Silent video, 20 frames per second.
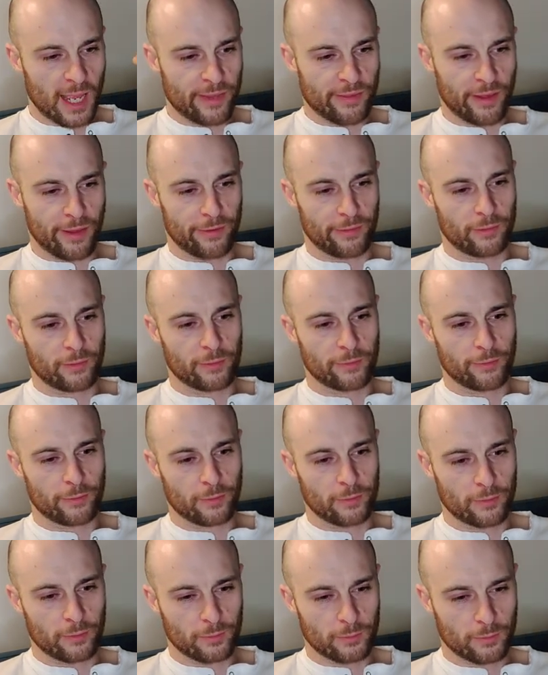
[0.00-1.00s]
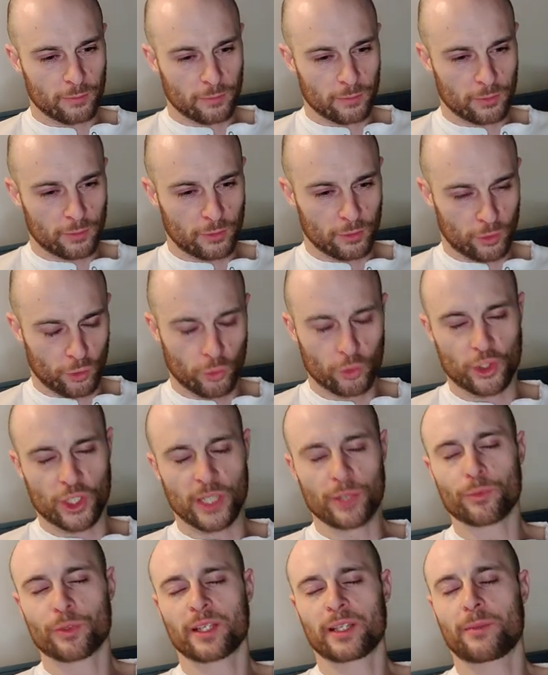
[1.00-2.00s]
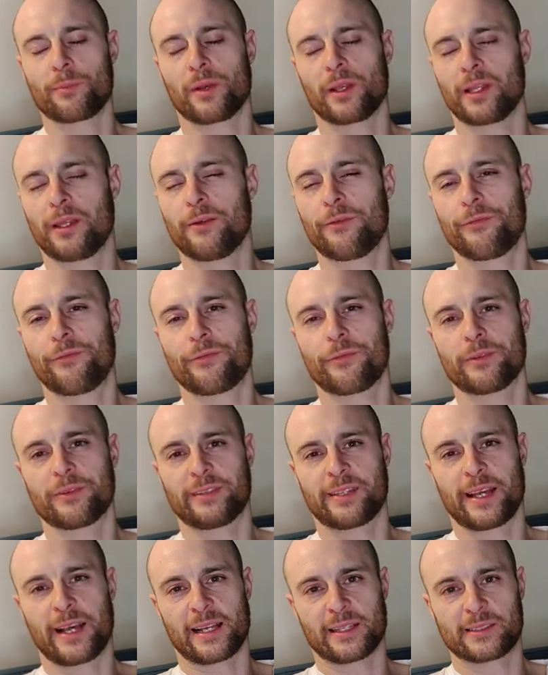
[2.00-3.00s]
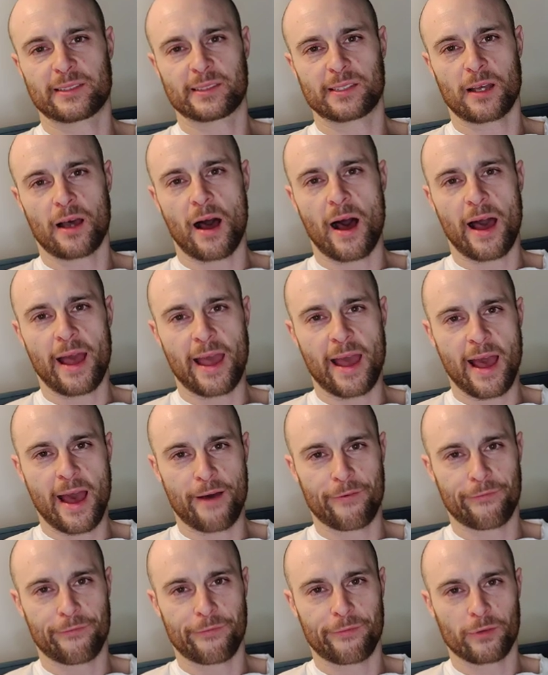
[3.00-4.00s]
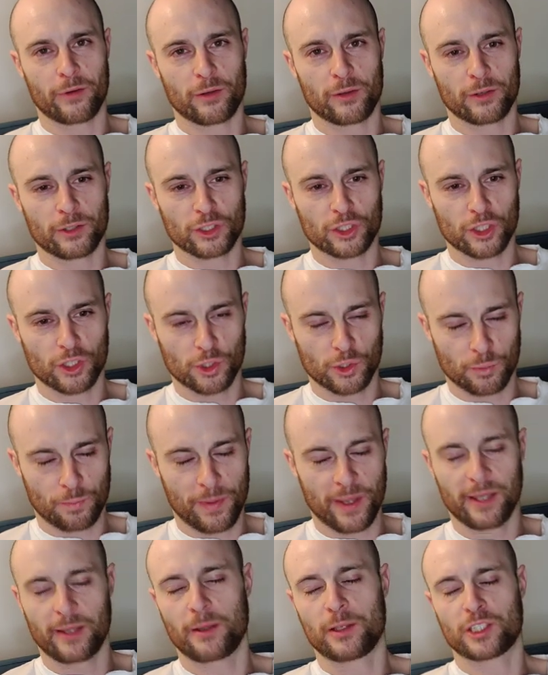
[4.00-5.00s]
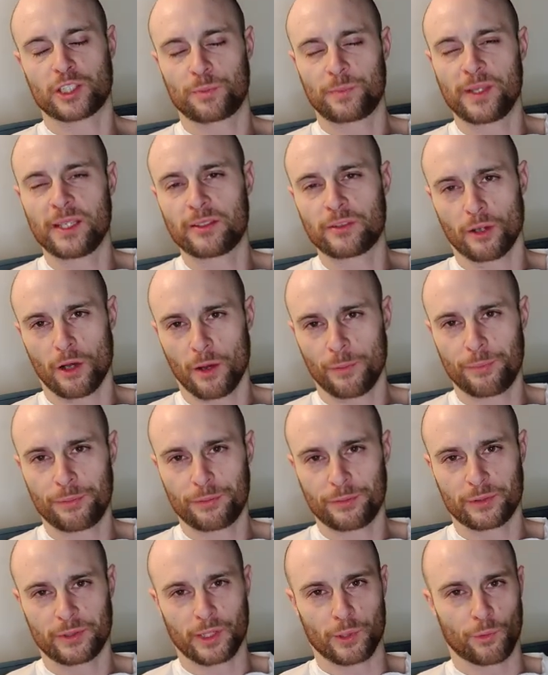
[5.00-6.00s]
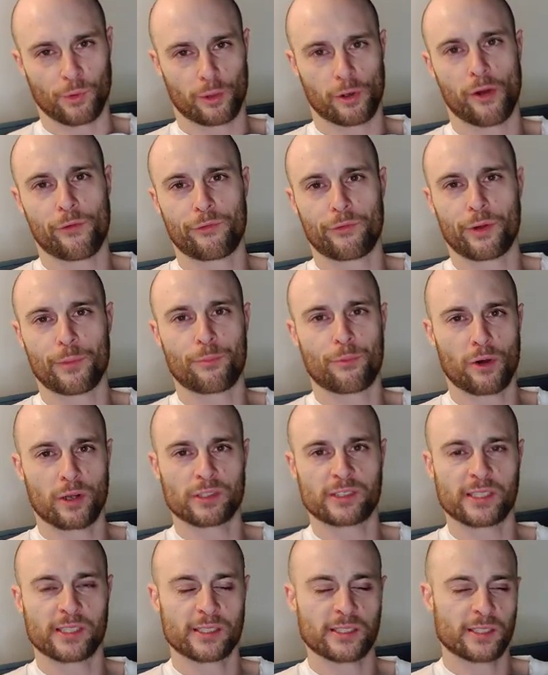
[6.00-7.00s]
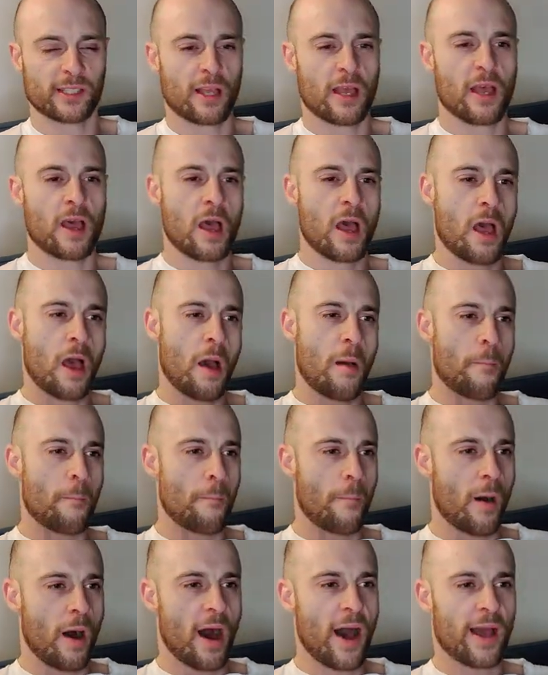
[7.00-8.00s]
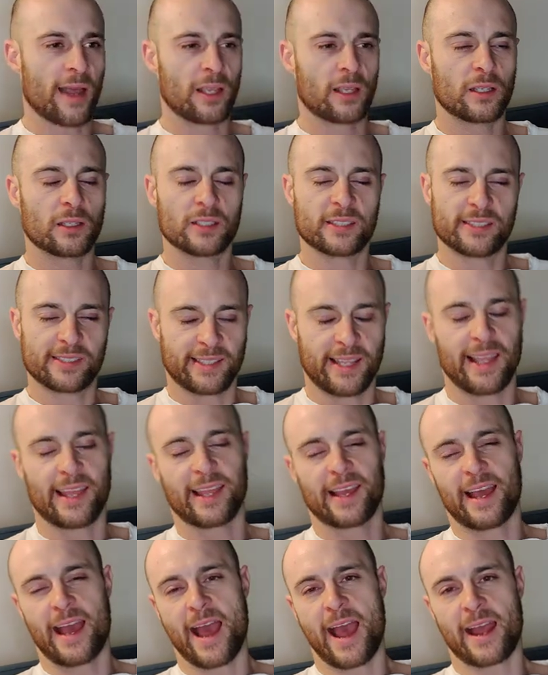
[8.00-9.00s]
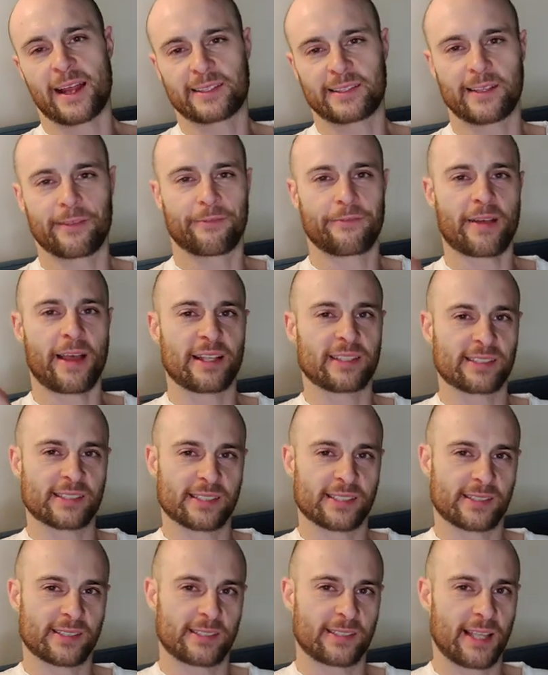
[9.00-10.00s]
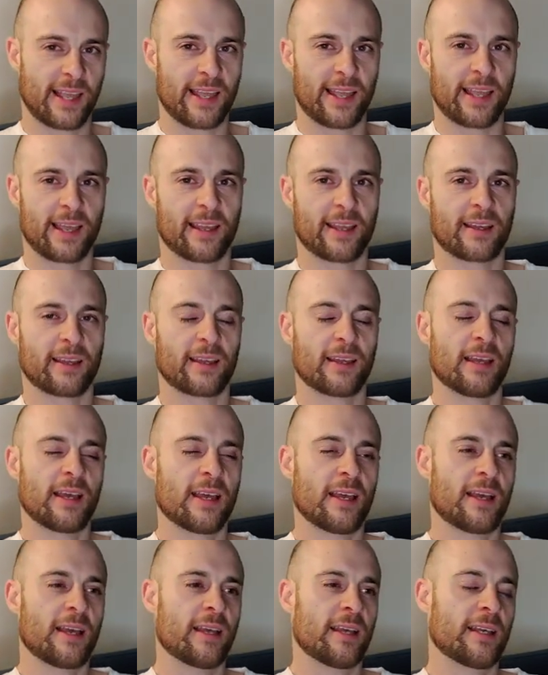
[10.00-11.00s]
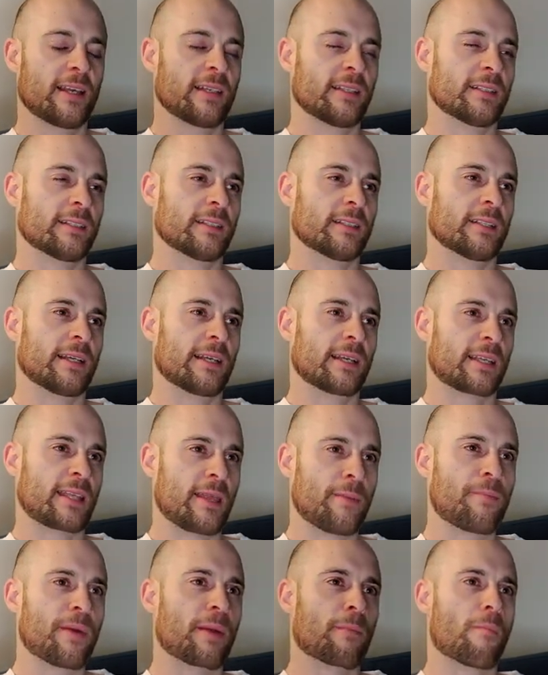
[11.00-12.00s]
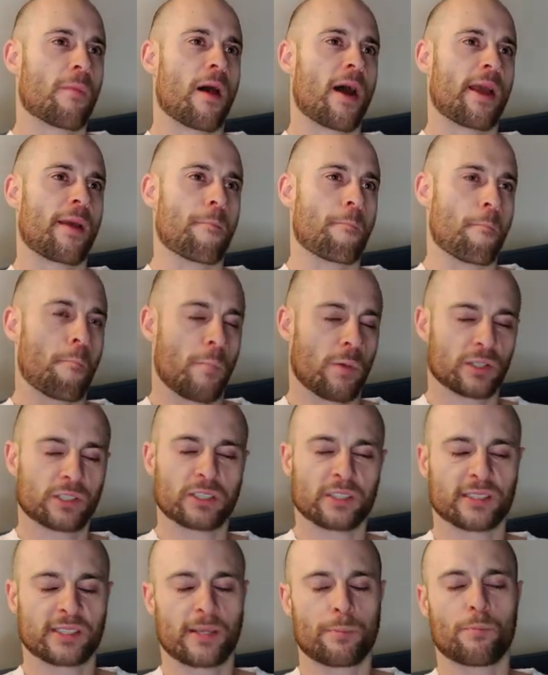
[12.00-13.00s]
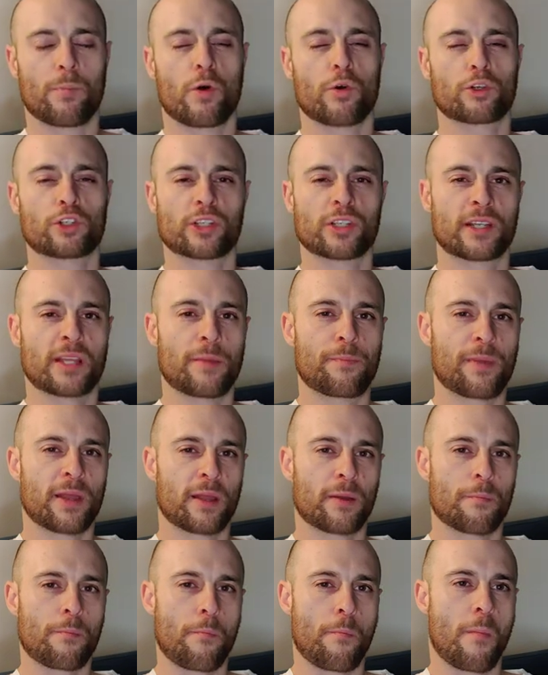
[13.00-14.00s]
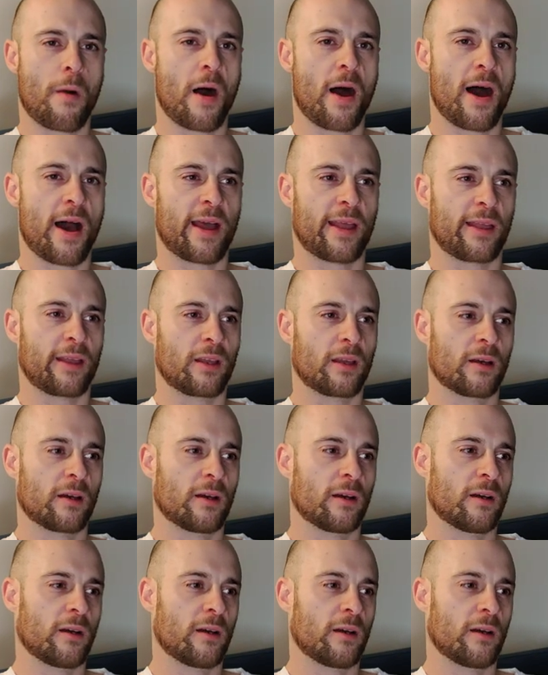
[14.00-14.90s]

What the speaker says: And I do genuinely believe that I have speed up the recovery process by staying active and staying, keeping my muscles in motion, keeping my